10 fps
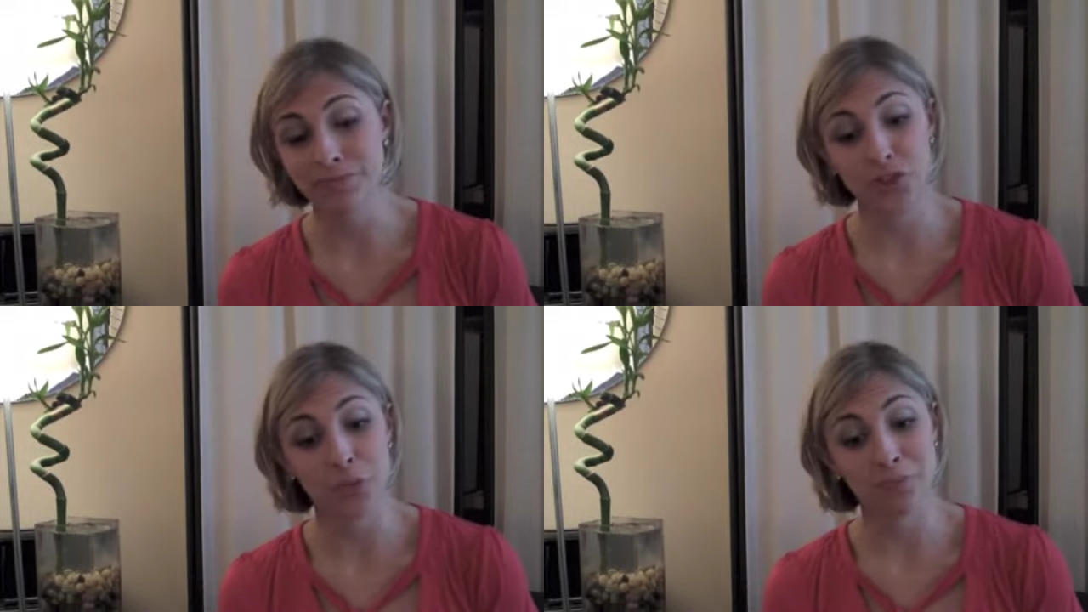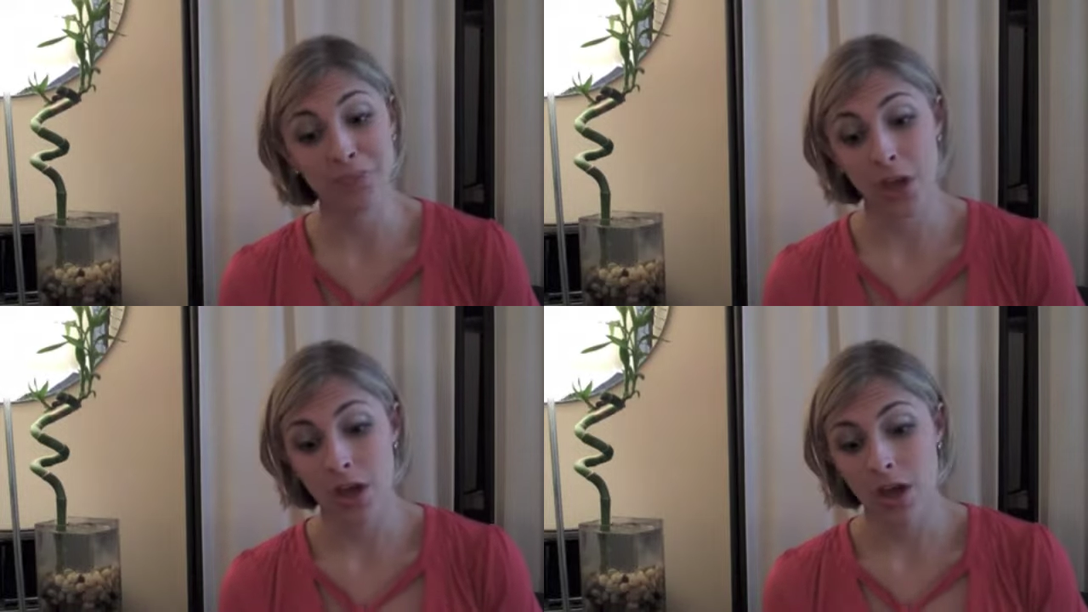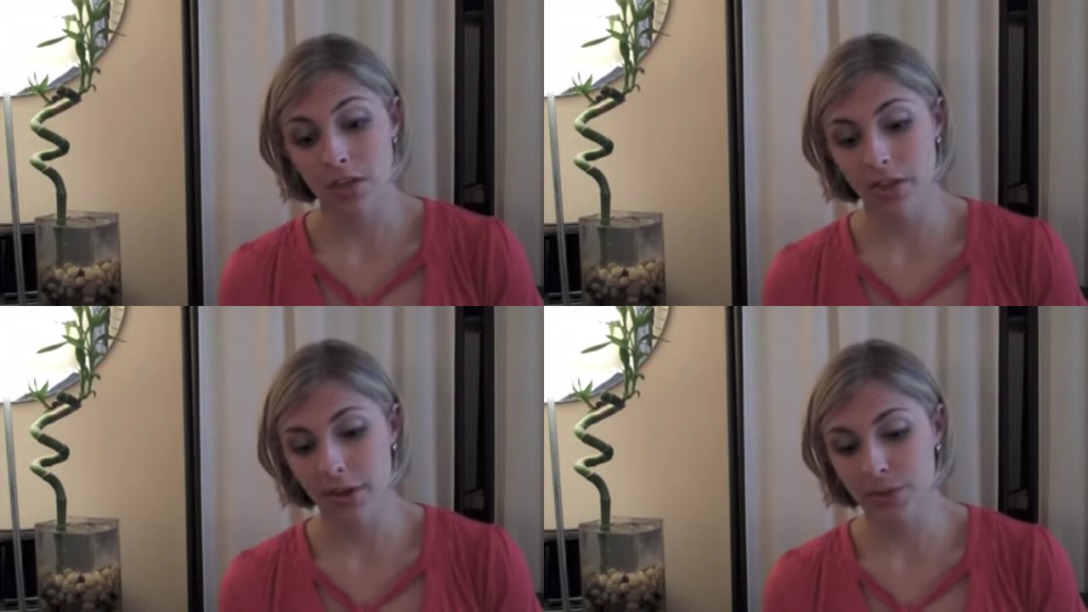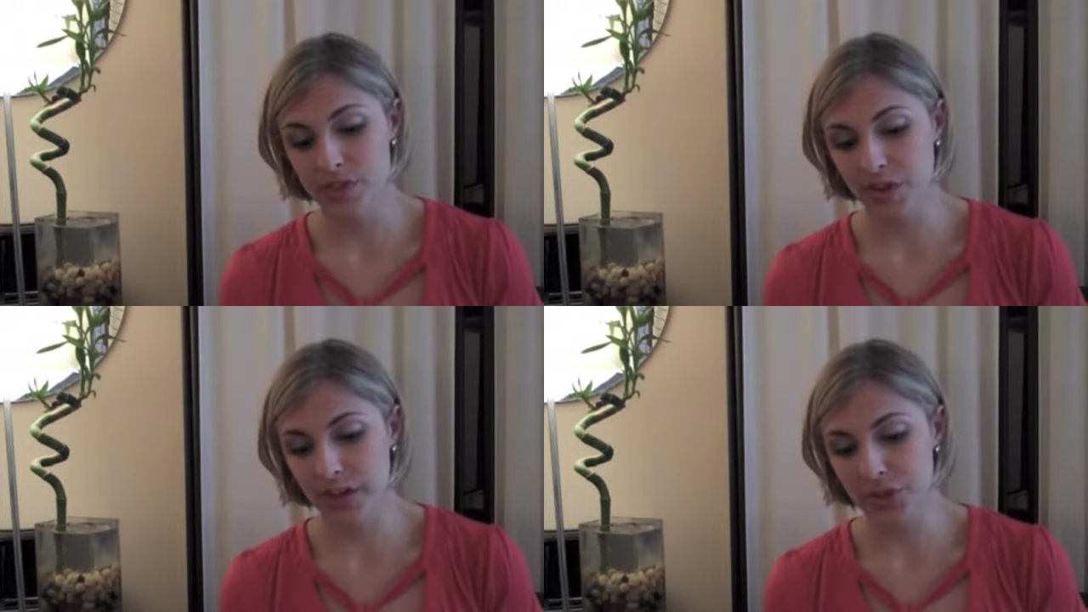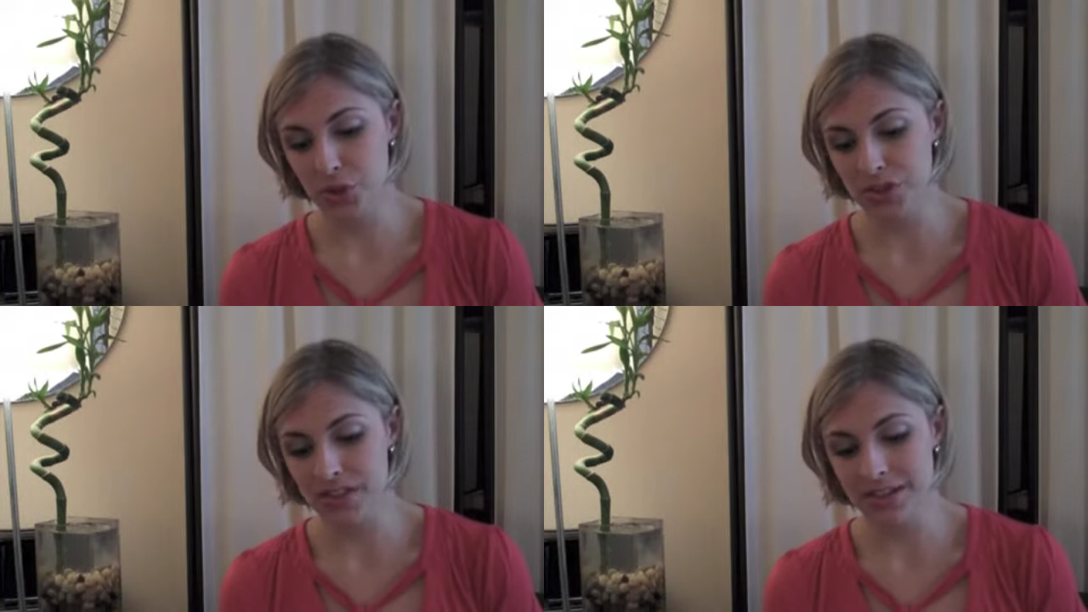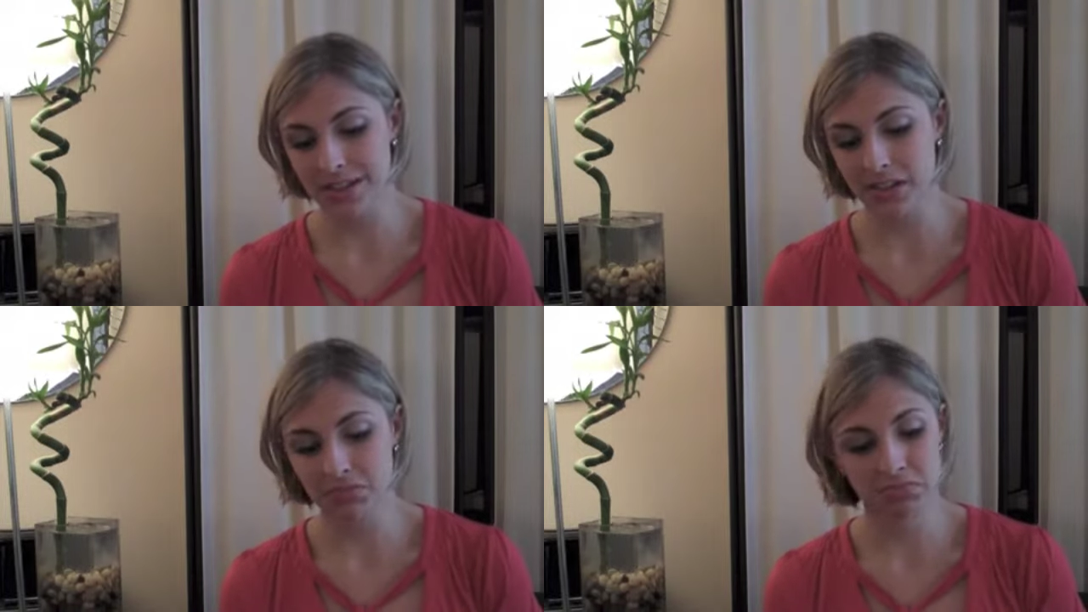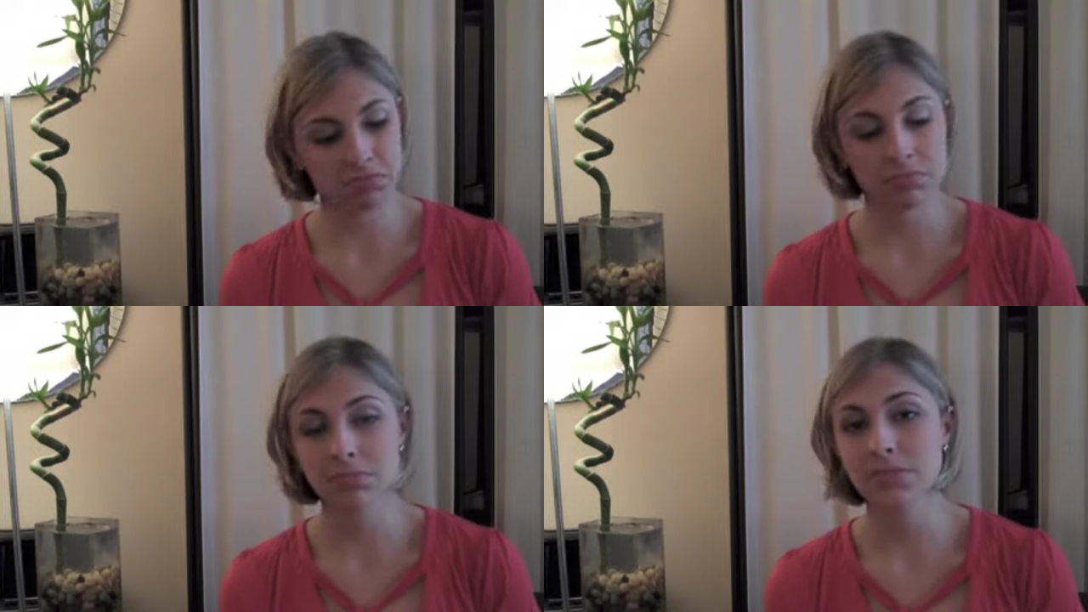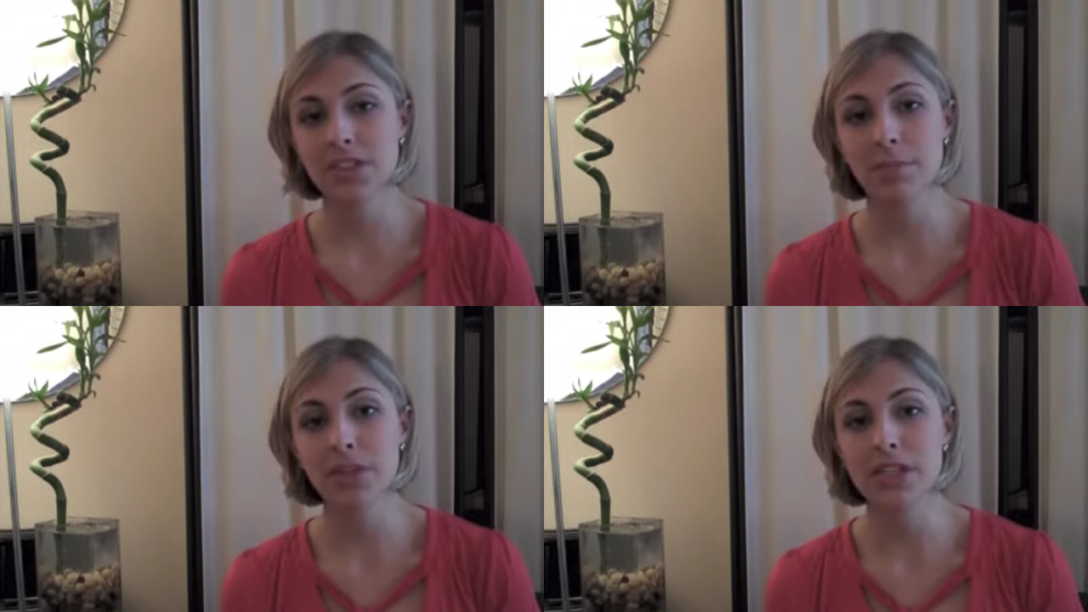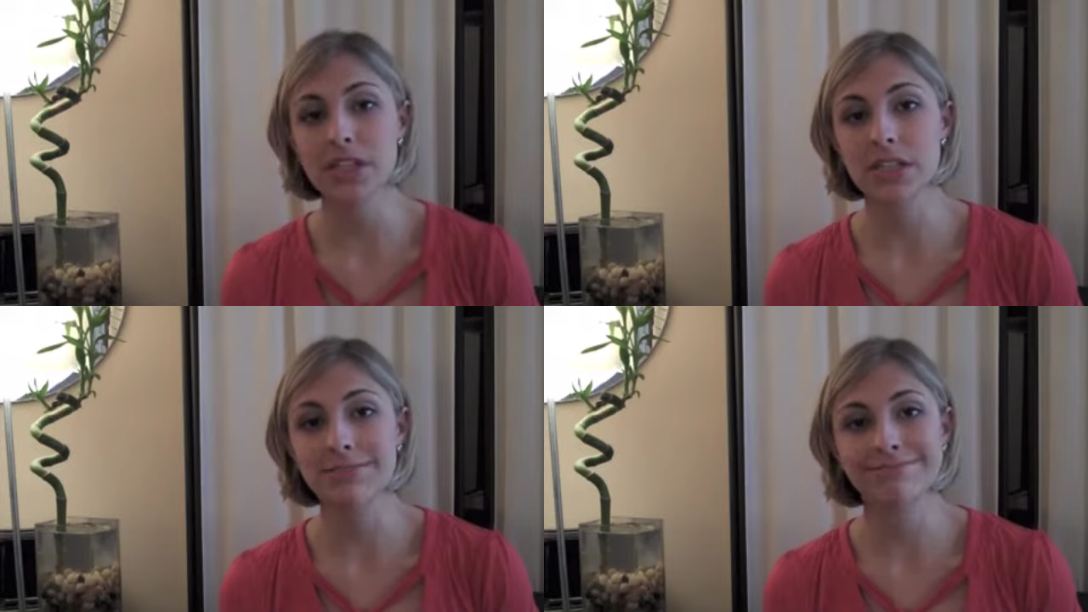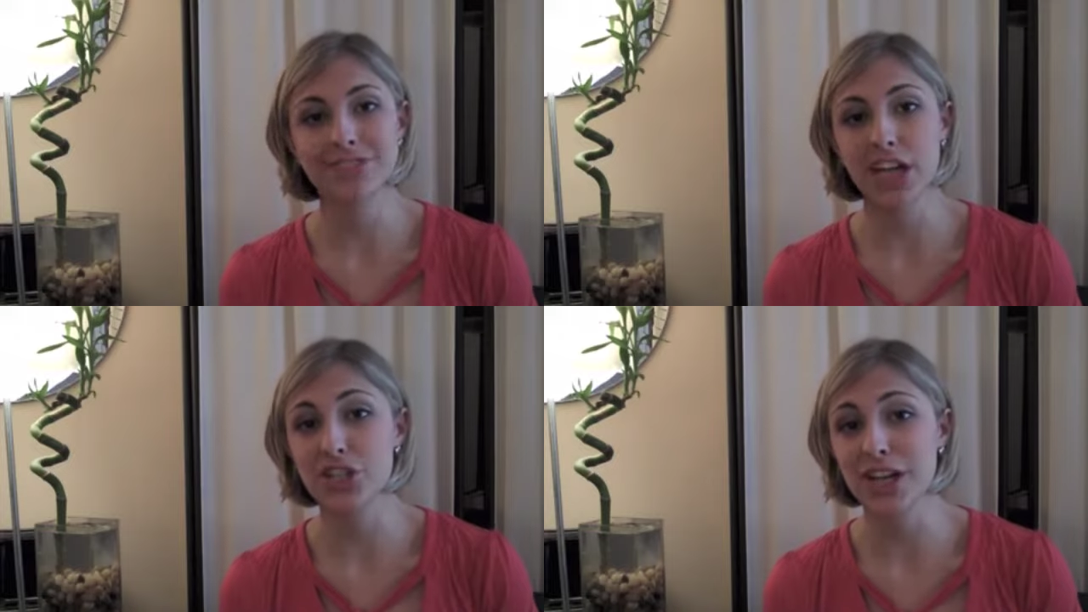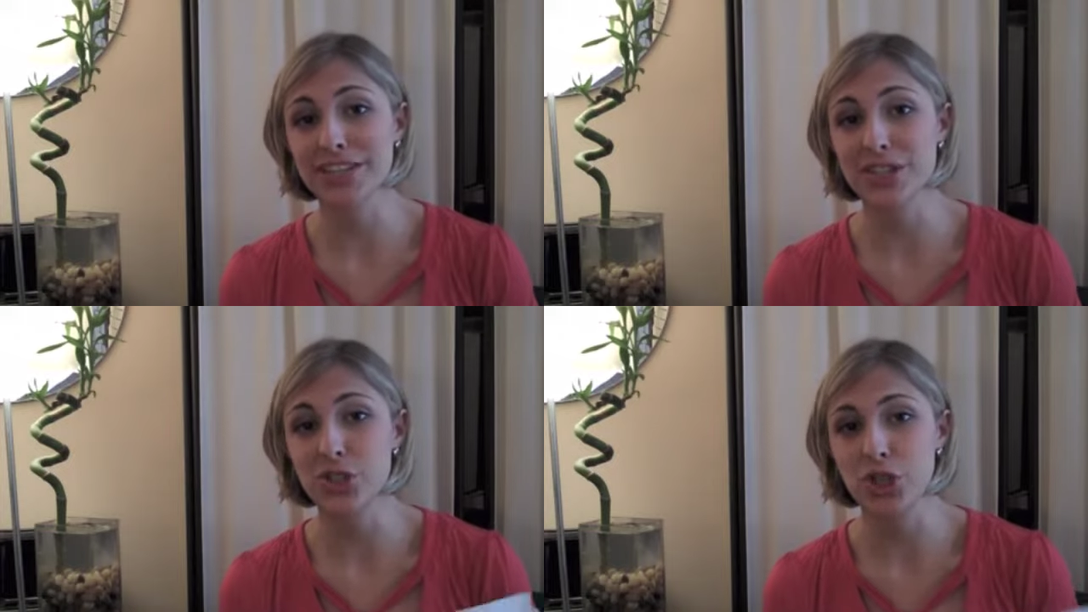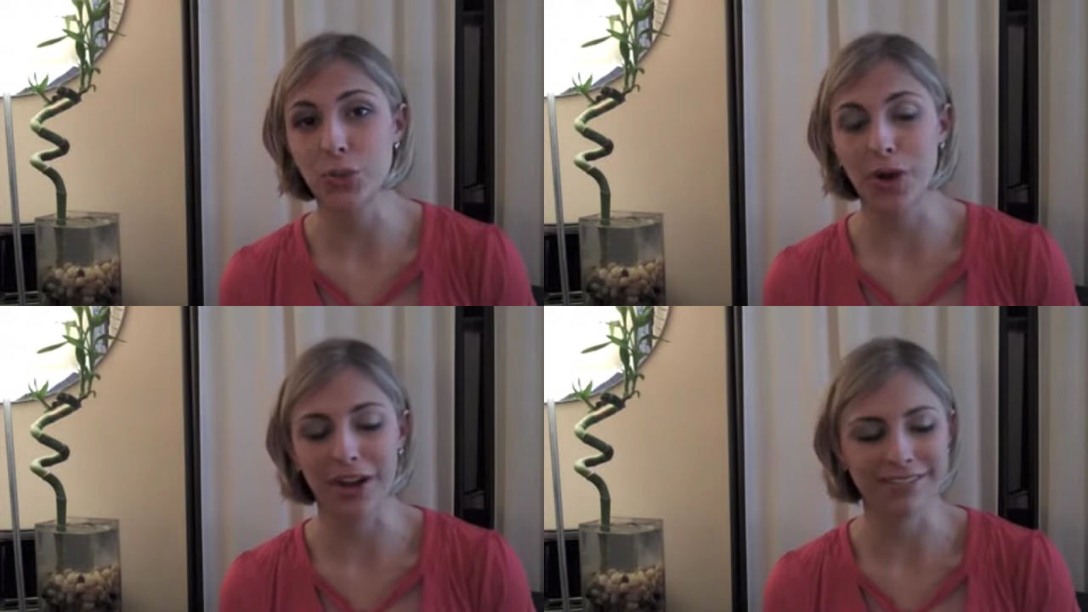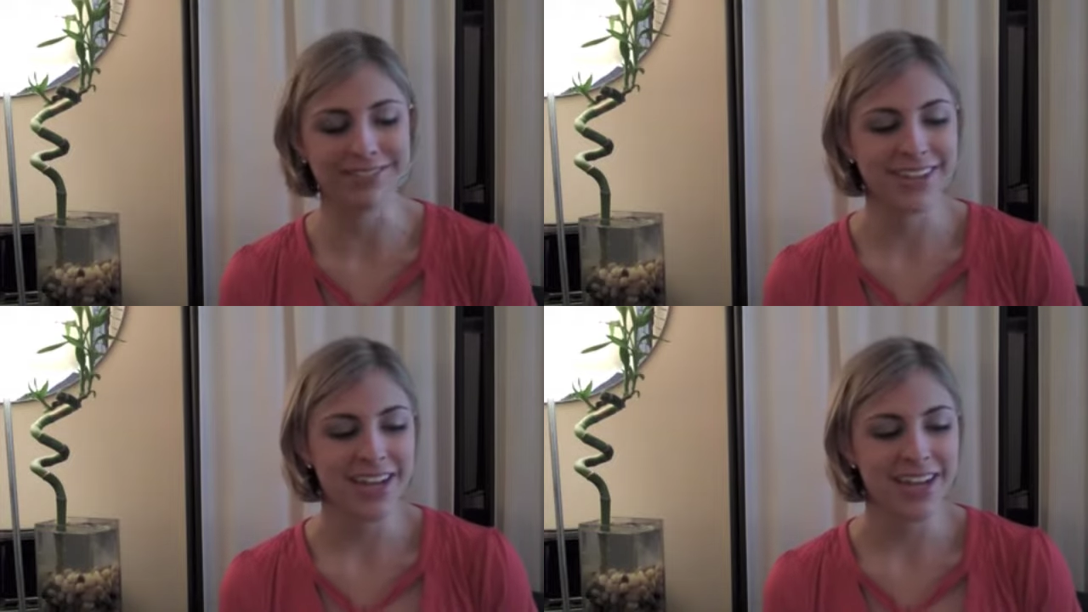So I thought that was very interesting, something to digest and chew on.